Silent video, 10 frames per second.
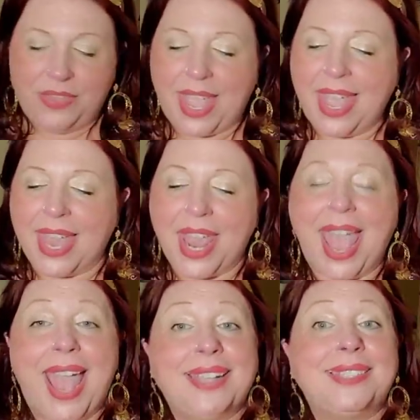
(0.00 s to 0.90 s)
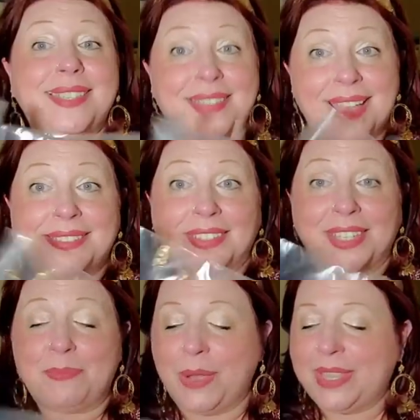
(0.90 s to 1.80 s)
They had
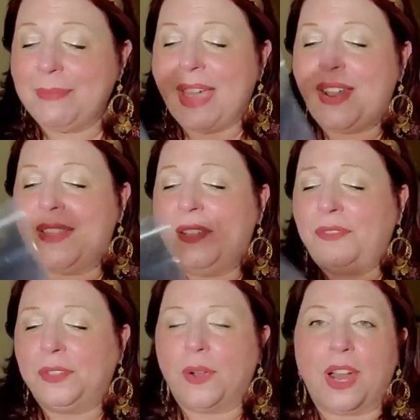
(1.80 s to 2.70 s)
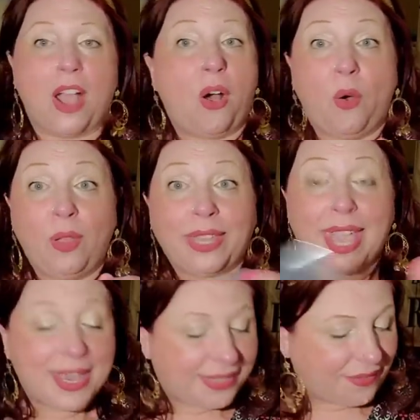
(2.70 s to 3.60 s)
accidentally put them out on the floor, a whole
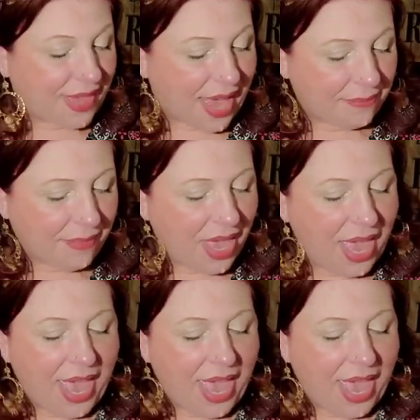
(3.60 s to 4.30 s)
case of them,